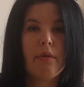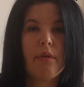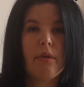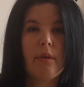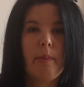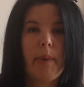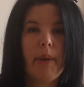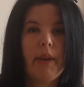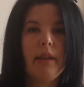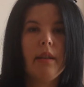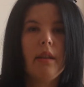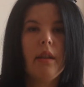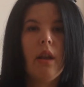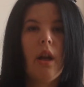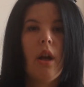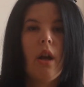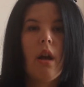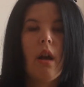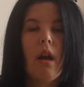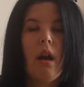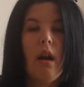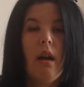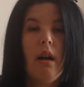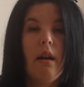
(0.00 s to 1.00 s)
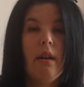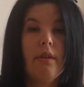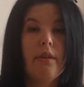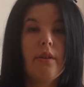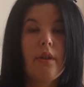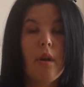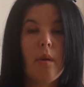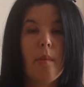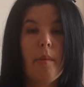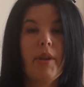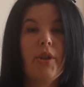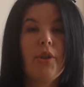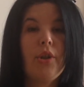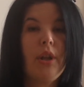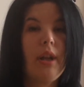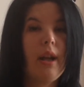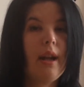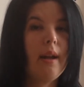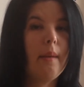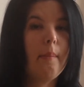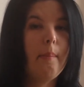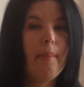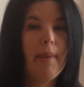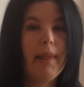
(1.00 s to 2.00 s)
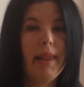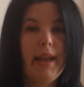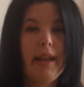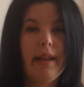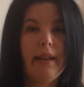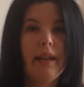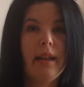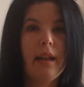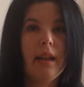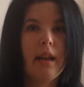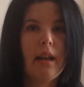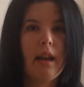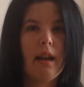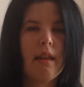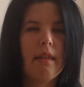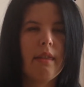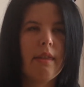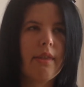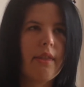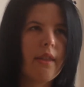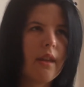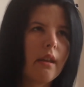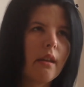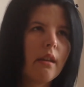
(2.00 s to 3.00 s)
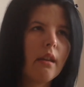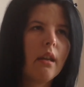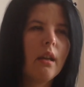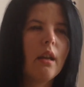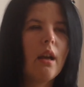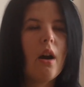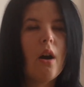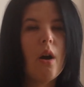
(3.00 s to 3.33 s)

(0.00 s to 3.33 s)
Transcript: to spend so much time planning and thinking,